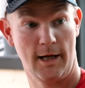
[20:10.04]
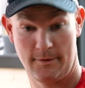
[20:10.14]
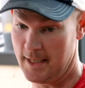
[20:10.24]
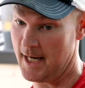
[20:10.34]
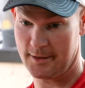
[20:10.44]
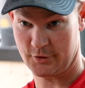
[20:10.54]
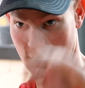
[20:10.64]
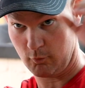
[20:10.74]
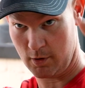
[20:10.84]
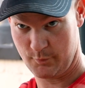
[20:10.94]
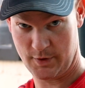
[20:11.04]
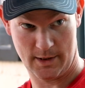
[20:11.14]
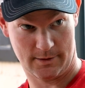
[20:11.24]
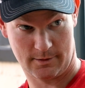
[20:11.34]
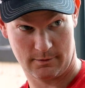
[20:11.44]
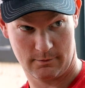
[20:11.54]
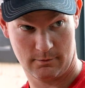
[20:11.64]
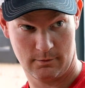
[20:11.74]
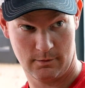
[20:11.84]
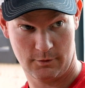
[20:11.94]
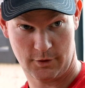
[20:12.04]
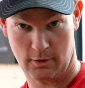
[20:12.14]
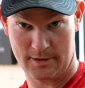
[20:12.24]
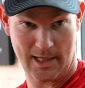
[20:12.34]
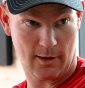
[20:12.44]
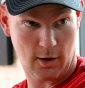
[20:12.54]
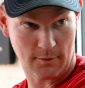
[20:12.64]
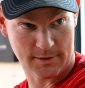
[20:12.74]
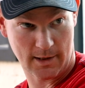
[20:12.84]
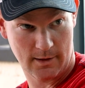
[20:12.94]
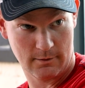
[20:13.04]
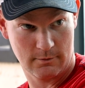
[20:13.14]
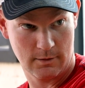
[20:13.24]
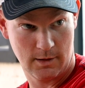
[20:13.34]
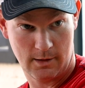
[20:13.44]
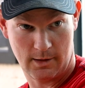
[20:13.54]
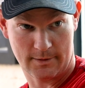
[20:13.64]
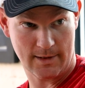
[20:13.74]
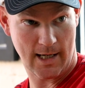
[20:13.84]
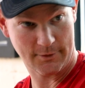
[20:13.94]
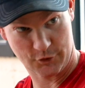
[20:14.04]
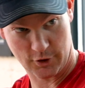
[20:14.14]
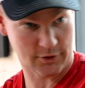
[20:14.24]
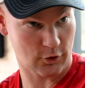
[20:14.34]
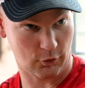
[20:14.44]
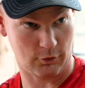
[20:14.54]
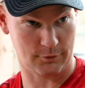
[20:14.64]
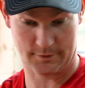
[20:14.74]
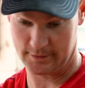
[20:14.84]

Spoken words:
It's all one piece. So it's not offset. It's not just coals.